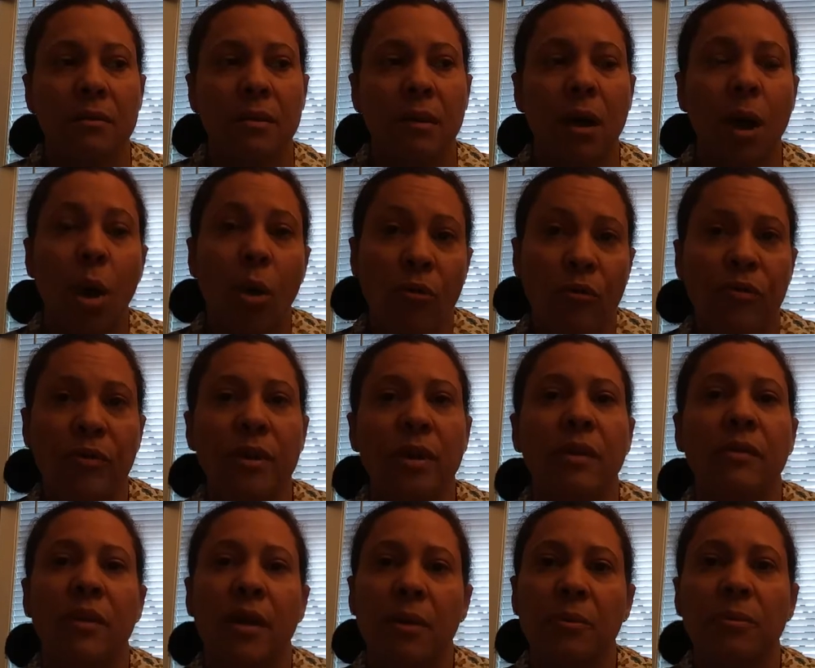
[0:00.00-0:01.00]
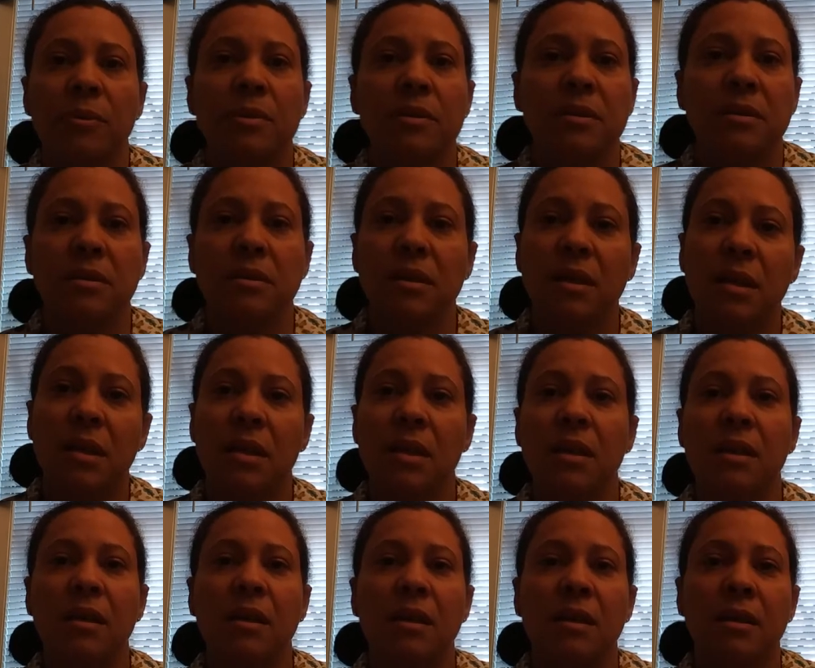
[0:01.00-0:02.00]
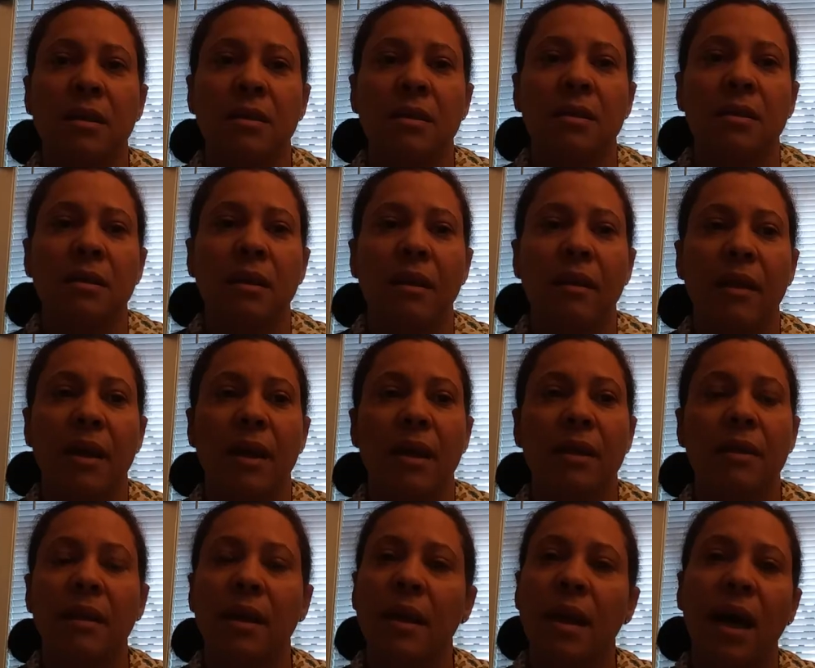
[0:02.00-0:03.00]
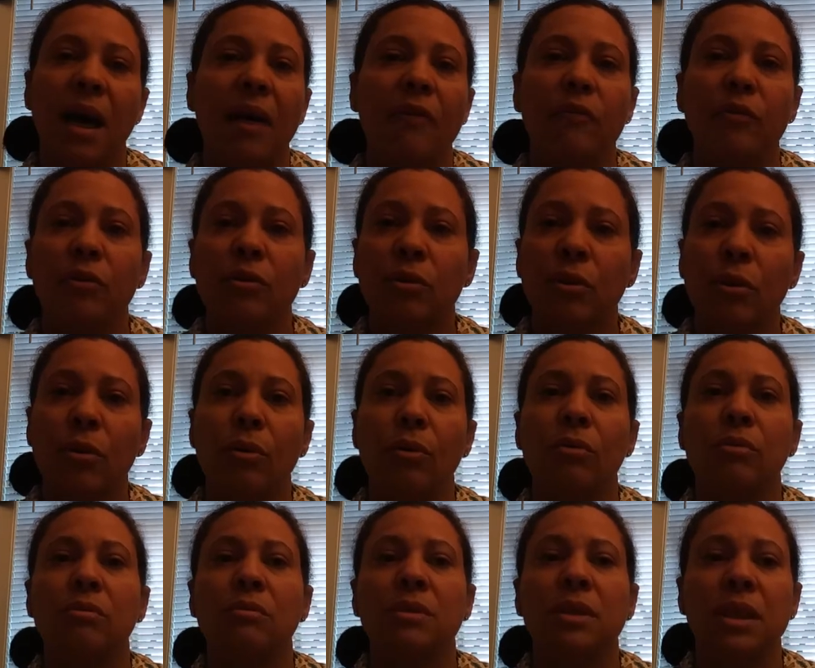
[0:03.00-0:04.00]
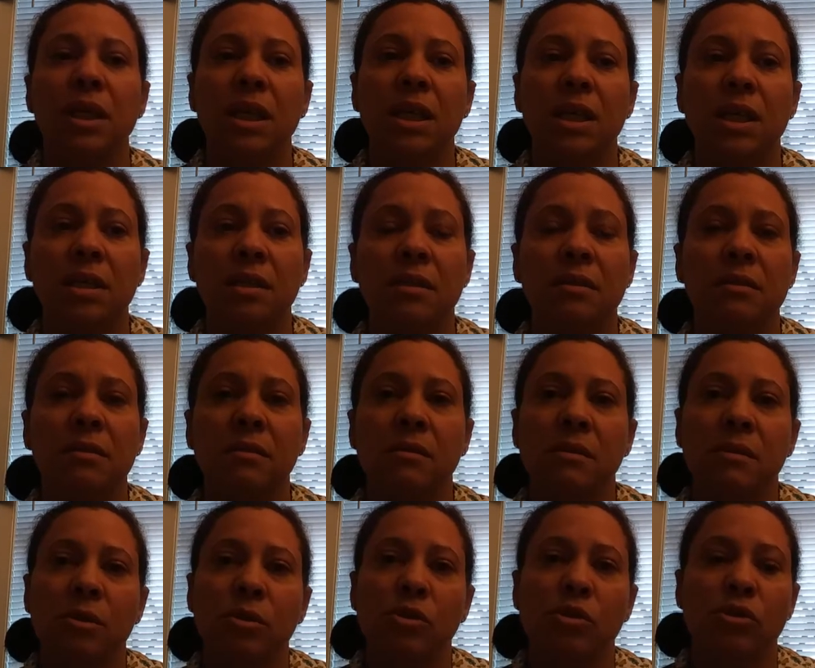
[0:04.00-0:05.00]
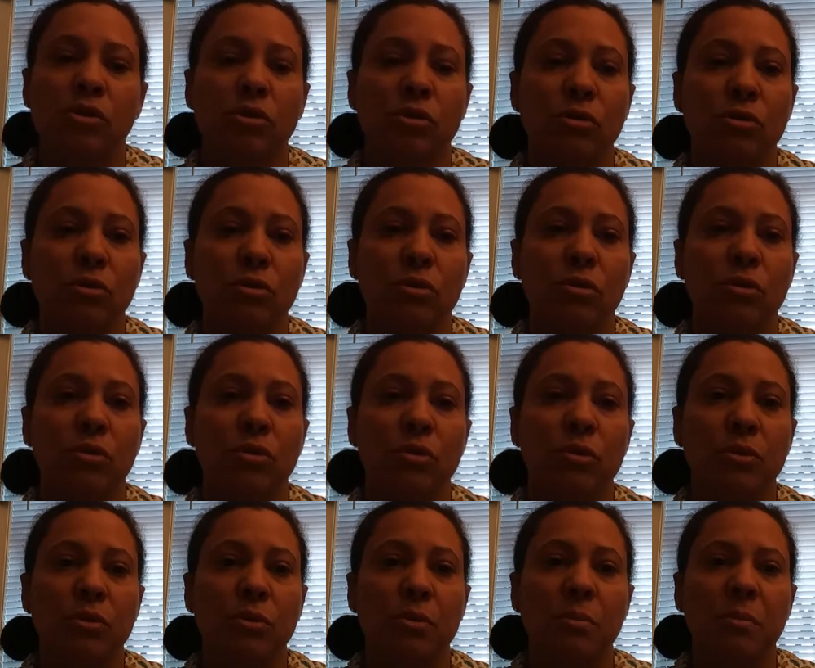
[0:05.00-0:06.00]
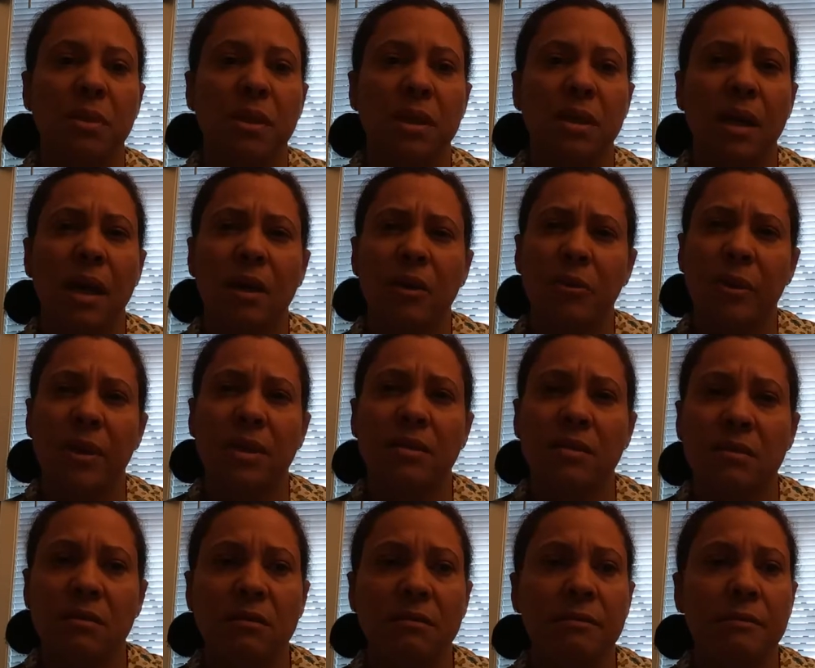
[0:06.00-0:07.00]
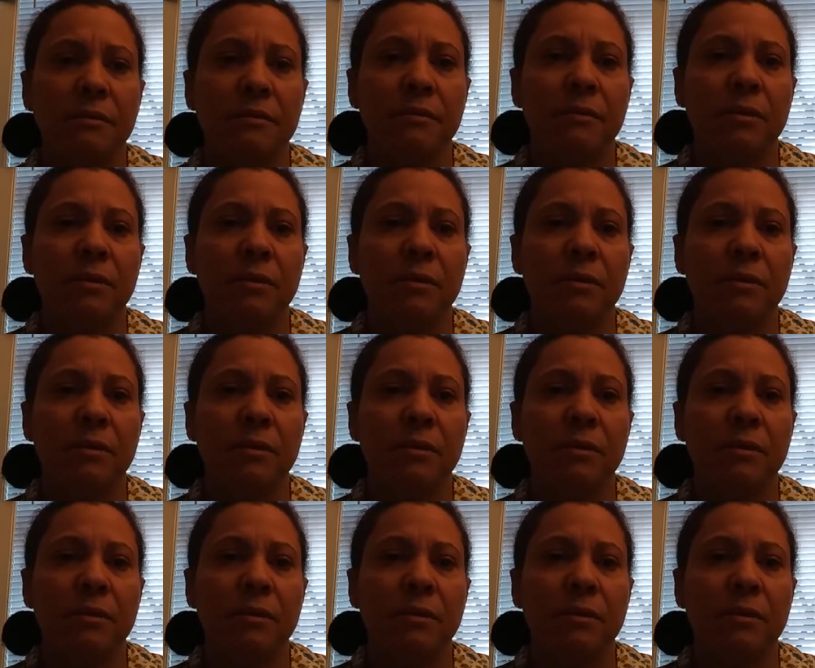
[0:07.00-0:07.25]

hopefully they will see that they have no need to be aggressive